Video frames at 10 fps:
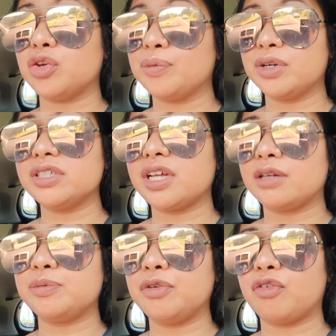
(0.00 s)
numerous
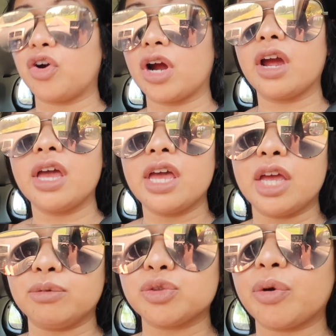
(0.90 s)
times before,
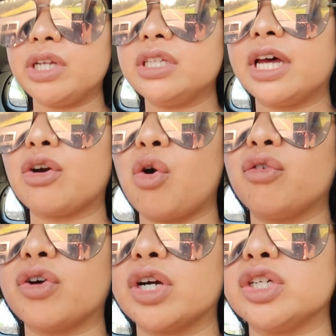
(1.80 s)
it was raining like
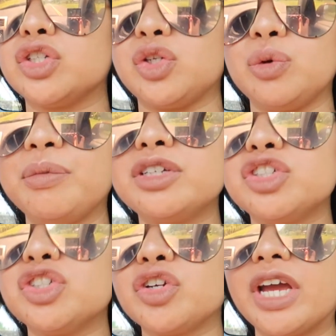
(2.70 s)
over two
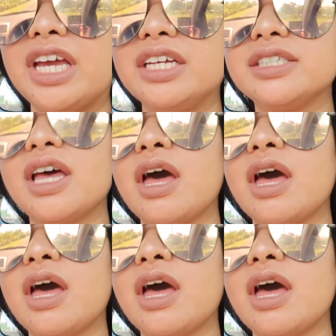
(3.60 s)
months straight,